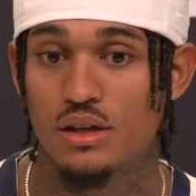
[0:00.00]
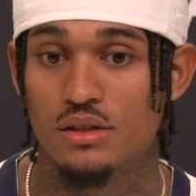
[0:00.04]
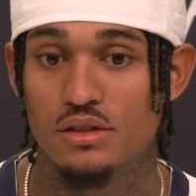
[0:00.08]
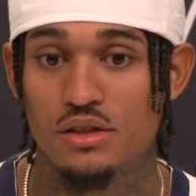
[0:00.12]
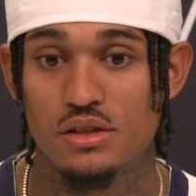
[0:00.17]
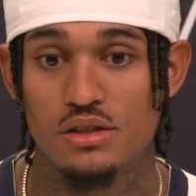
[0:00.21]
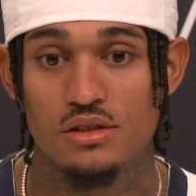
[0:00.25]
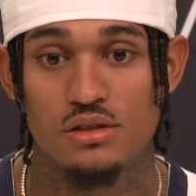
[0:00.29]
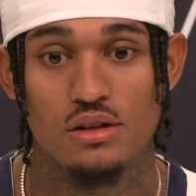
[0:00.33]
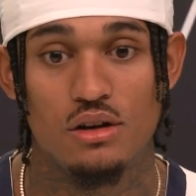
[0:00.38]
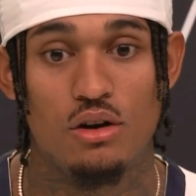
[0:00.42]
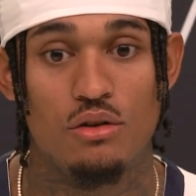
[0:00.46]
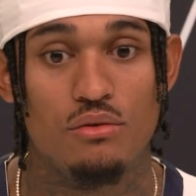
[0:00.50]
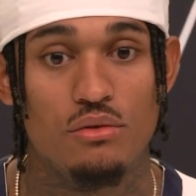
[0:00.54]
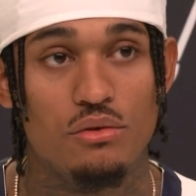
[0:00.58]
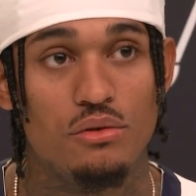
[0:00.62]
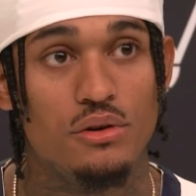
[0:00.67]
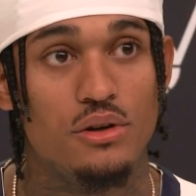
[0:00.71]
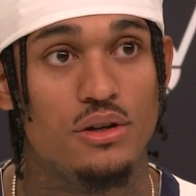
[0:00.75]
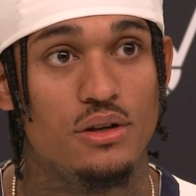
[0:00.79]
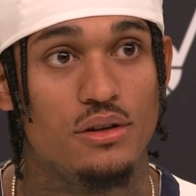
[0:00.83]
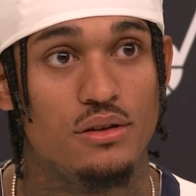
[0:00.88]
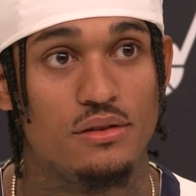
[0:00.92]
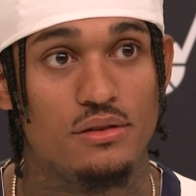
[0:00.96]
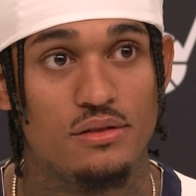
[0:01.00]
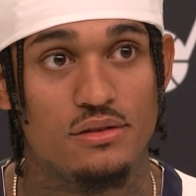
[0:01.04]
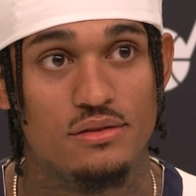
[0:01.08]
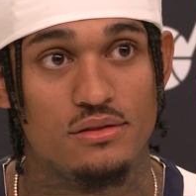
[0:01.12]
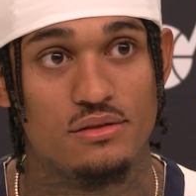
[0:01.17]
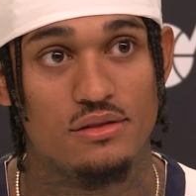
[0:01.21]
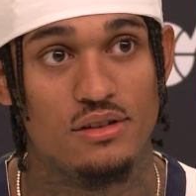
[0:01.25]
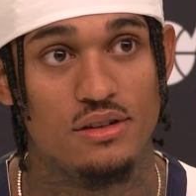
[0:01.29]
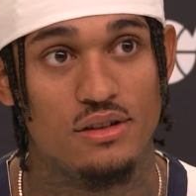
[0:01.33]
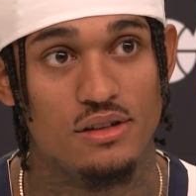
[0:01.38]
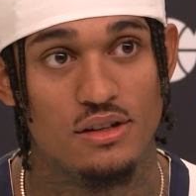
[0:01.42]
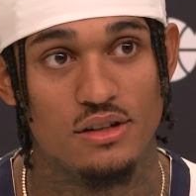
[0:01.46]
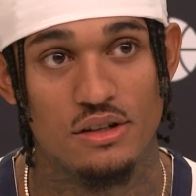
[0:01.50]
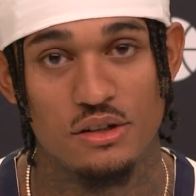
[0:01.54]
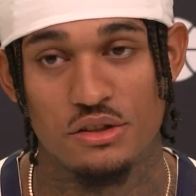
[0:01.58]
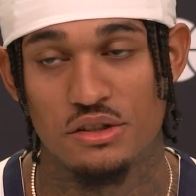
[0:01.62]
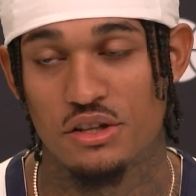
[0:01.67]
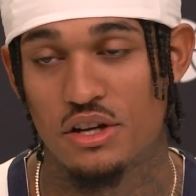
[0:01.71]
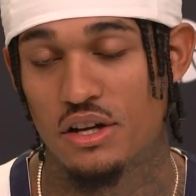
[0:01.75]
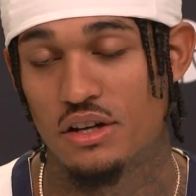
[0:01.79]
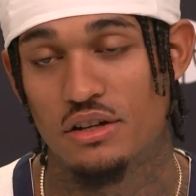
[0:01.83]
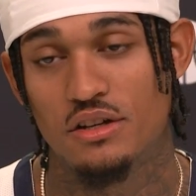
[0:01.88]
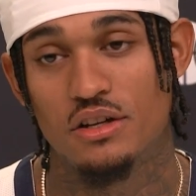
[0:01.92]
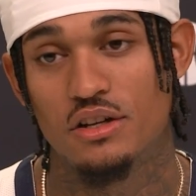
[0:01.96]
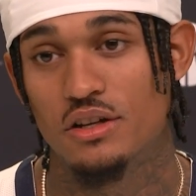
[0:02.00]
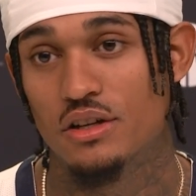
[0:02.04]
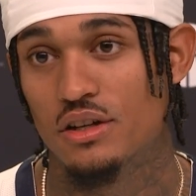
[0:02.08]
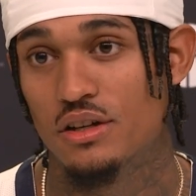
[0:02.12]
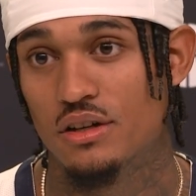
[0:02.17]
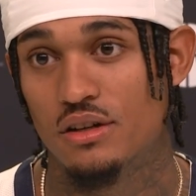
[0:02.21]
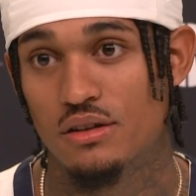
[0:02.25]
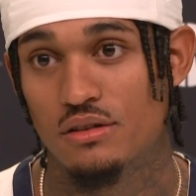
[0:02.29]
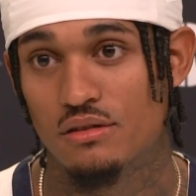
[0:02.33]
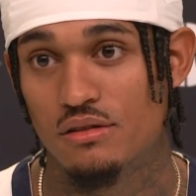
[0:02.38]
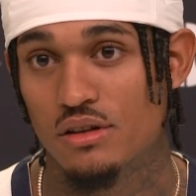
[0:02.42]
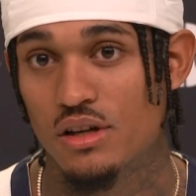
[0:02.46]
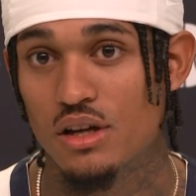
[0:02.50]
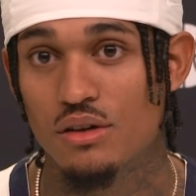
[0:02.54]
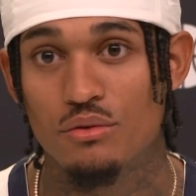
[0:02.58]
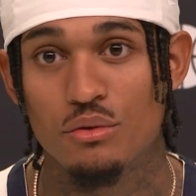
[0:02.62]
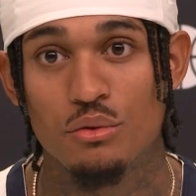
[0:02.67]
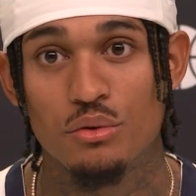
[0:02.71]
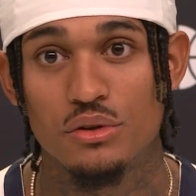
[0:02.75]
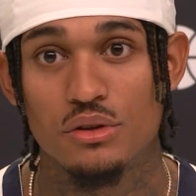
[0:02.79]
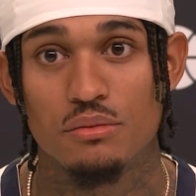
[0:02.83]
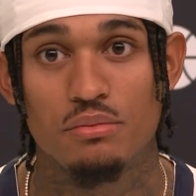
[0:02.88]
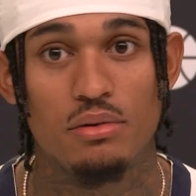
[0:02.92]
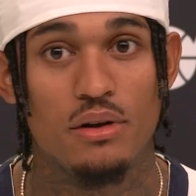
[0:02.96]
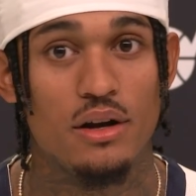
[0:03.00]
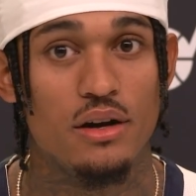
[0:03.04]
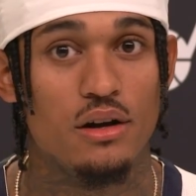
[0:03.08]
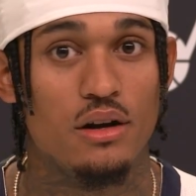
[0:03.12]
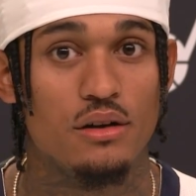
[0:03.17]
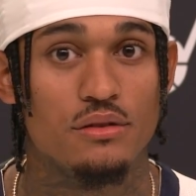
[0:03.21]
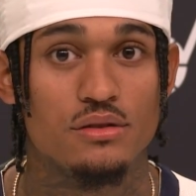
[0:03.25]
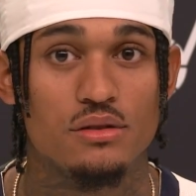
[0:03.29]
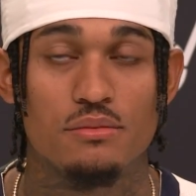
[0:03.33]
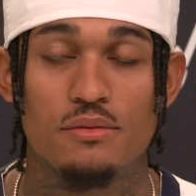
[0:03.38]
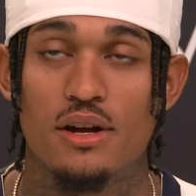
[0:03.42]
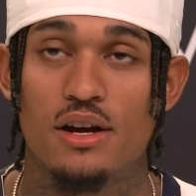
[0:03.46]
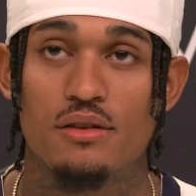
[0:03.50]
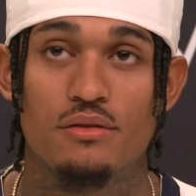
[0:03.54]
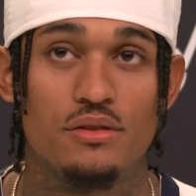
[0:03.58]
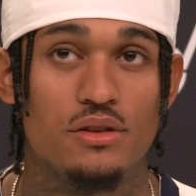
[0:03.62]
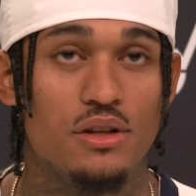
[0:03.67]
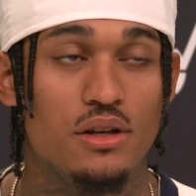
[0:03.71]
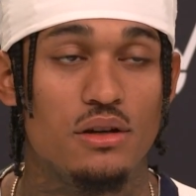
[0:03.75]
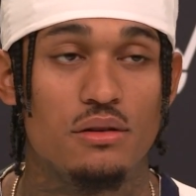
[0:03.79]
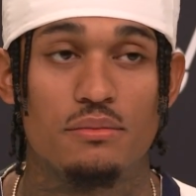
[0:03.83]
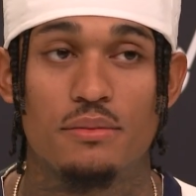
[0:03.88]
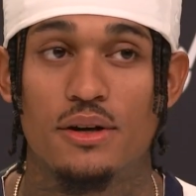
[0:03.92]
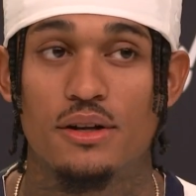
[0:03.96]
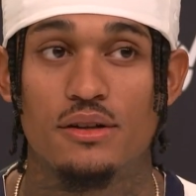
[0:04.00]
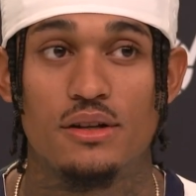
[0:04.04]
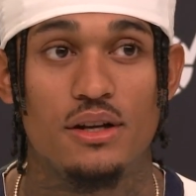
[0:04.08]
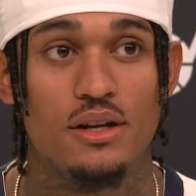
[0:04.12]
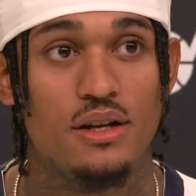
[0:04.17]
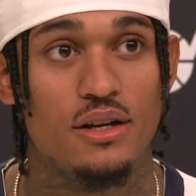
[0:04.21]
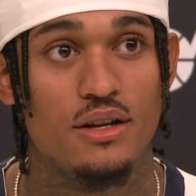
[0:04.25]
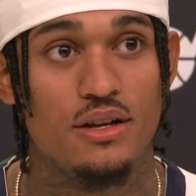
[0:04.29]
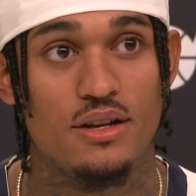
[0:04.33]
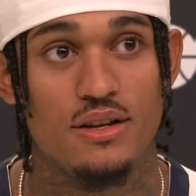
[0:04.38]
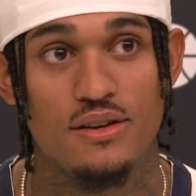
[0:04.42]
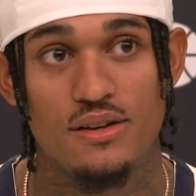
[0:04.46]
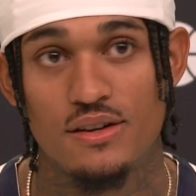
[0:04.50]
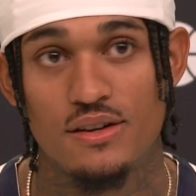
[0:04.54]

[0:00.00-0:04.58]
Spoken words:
Best season over with. It's like done. Even with the playoffs, I'm not even thinking about that.